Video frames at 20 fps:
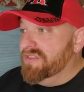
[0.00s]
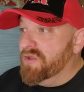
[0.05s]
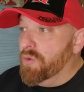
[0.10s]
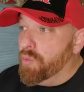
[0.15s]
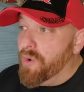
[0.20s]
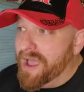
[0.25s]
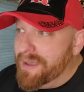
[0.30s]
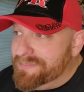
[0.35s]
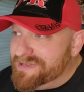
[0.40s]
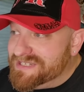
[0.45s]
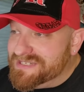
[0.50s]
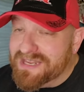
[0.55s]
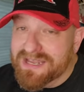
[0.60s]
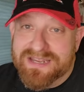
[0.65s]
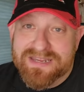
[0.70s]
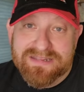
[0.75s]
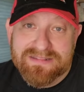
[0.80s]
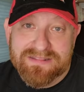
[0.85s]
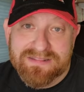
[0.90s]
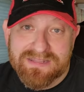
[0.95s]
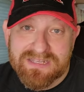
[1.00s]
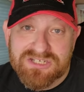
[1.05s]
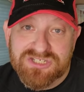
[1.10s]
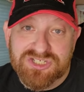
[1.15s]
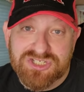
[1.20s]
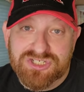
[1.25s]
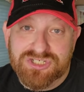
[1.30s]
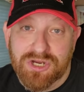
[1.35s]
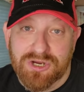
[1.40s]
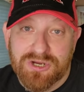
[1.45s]
On the website, this
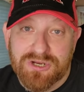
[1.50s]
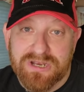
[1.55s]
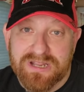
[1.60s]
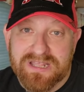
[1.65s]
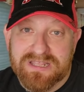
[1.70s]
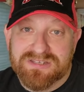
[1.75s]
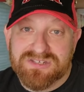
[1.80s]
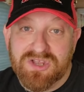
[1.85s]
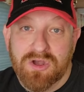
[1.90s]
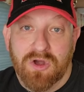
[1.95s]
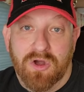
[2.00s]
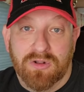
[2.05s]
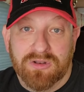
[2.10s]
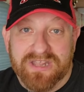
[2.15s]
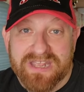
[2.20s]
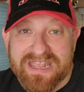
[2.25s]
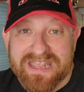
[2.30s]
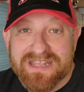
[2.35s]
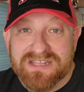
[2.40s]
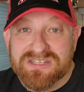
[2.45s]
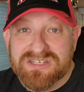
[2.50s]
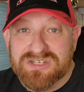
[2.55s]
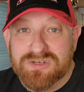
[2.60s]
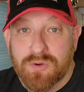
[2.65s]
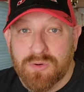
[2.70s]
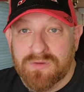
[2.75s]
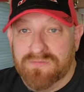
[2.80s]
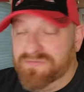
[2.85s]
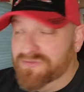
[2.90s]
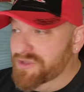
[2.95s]
shirt is called It's
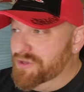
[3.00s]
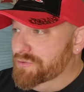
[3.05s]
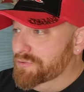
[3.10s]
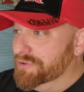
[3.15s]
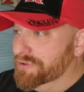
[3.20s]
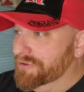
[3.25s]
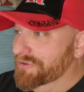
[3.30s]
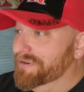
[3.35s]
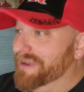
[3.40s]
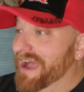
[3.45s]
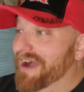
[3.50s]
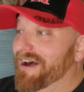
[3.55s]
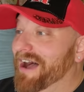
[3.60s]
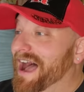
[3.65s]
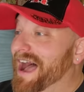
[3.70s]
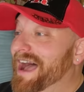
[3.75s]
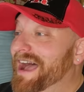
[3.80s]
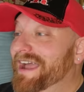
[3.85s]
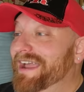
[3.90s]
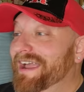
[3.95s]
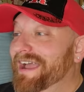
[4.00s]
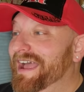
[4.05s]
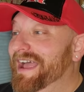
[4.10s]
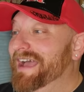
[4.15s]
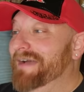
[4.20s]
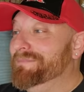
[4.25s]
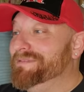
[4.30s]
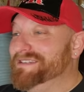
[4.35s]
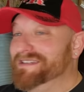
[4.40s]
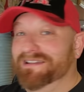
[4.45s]
Your Funeral. Now, I
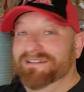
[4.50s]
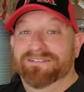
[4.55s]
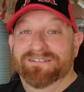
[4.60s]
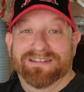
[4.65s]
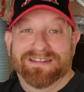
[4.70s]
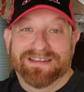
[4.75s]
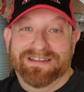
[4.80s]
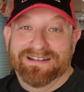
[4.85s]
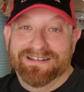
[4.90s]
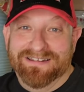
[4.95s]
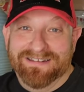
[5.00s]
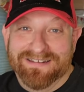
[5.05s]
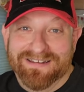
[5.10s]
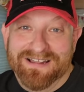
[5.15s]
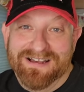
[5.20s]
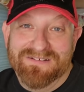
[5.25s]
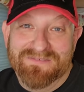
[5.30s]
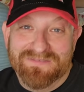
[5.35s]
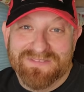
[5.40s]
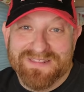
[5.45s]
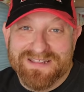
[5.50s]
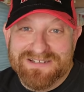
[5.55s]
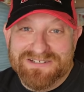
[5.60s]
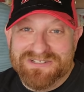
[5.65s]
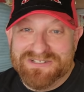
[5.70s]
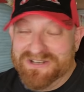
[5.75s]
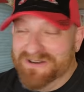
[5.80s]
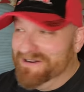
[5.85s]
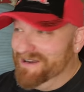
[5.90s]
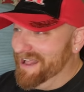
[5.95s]
absolutely love this
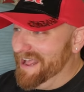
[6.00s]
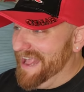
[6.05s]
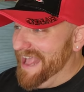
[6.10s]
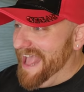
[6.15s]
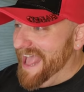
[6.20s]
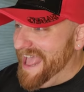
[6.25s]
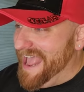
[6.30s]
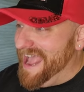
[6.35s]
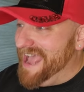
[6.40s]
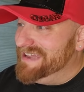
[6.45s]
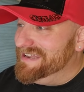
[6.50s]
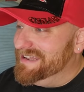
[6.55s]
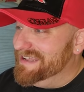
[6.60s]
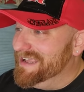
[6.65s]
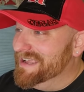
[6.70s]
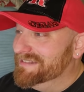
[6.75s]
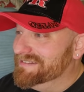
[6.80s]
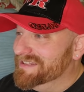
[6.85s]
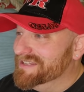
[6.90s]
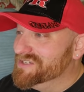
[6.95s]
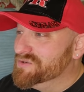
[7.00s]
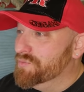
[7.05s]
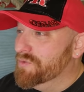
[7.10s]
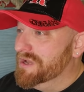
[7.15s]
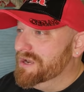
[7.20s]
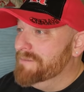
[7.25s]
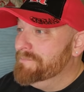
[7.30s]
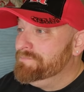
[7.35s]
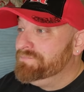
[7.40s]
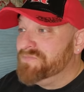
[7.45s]
shirt. I had to get this
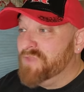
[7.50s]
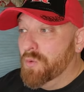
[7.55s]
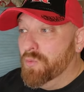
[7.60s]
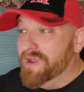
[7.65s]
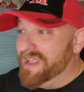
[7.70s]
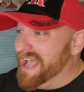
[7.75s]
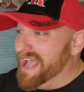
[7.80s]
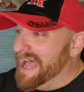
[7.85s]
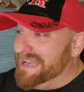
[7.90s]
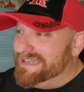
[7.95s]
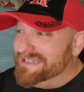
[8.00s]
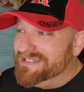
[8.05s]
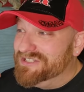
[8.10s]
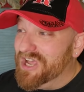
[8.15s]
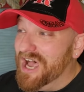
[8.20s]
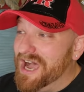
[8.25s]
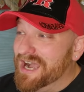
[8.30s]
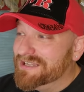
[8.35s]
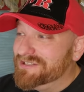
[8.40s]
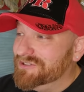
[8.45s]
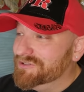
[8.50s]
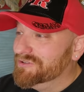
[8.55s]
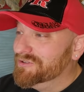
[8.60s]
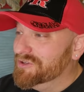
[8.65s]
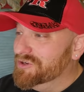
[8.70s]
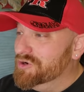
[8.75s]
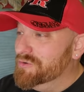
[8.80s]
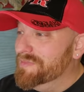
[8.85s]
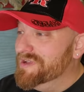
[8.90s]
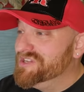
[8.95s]
one. We got Dr.
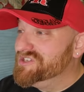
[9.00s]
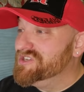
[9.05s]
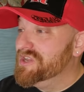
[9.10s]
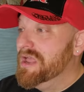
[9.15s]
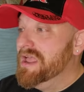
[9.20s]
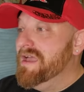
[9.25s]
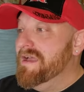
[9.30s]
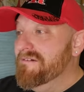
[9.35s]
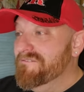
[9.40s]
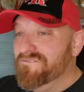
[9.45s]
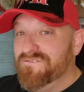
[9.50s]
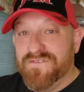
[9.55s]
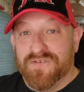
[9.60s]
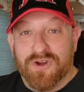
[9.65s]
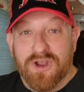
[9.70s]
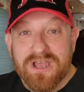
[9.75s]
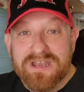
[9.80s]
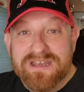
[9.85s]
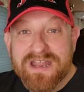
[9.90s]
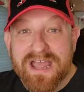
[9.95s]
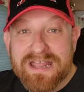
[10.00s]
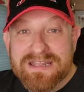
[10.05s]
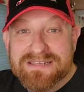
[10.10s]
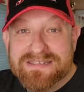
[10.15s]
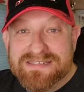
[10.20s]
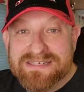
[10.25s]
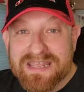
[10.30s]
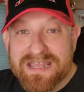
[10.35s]
Loomis front and